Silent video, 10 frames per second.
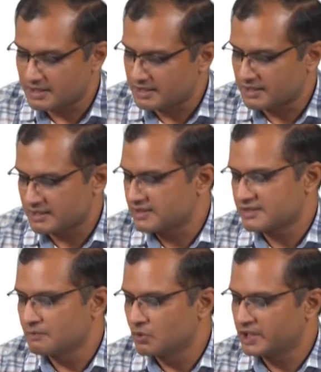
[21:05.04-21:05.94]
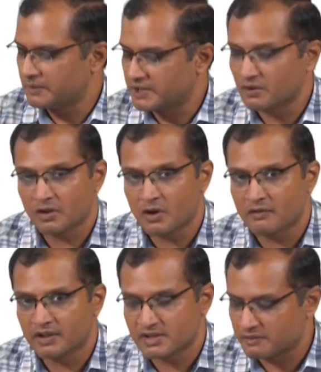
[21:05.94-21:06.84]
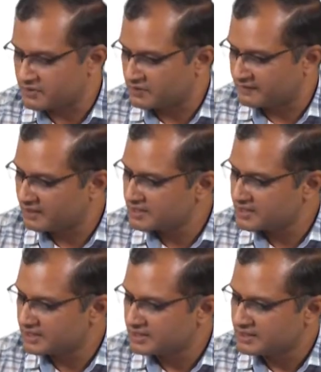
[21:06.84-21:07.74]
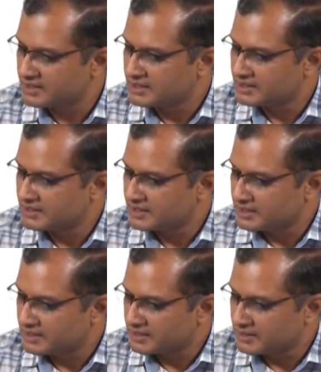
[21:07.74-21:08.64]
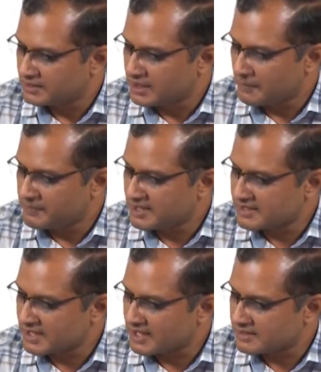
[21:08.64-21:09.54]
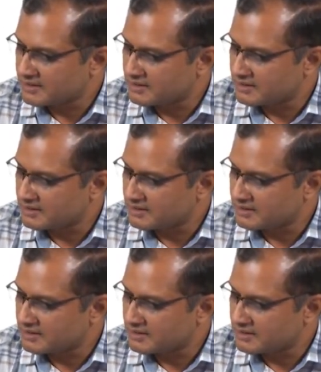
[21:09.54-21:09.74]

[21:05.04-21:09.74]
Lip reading: is just a bookkeeping or law of conservation of energy, appears as